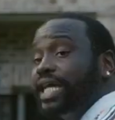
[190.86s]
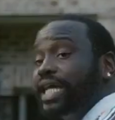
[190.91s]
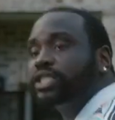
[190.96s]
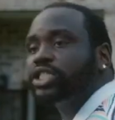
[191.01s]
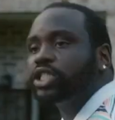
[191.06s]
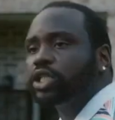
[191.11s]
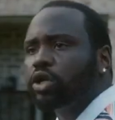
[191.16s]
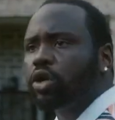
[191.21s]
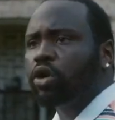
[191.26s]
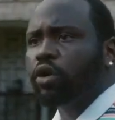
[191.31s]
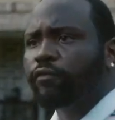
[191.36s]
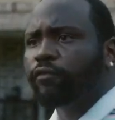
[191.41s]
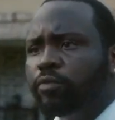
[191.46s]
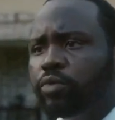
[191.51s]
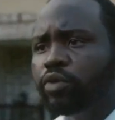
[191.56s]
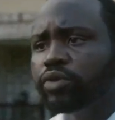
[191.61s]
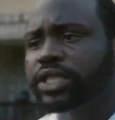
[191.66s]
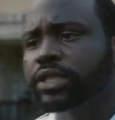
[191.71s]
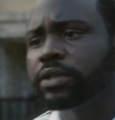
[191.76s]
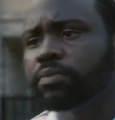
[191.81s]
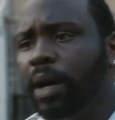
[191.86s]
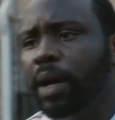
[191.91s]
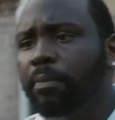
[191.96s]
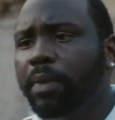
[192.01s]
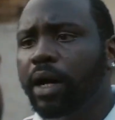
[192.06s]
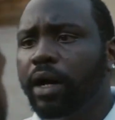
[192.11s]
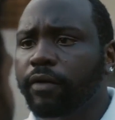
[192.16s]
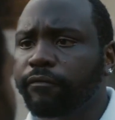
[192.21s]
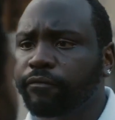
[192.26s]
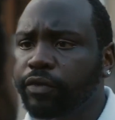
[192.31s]
Nigga, I ain't seen or heard from you since my
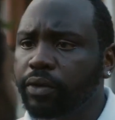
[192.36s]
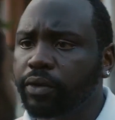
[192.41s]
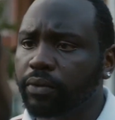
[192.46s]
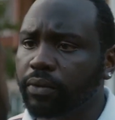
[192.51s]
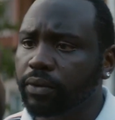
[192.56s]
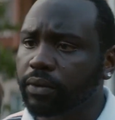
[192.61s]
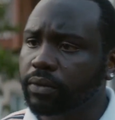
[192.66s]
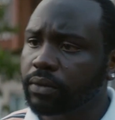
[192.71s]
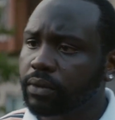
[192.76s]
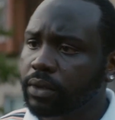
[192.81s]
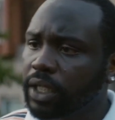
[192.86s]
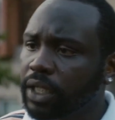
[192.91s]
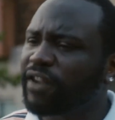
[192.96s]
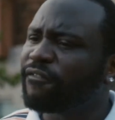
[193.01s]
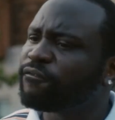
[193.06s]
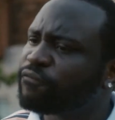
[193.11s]
mom's funeral.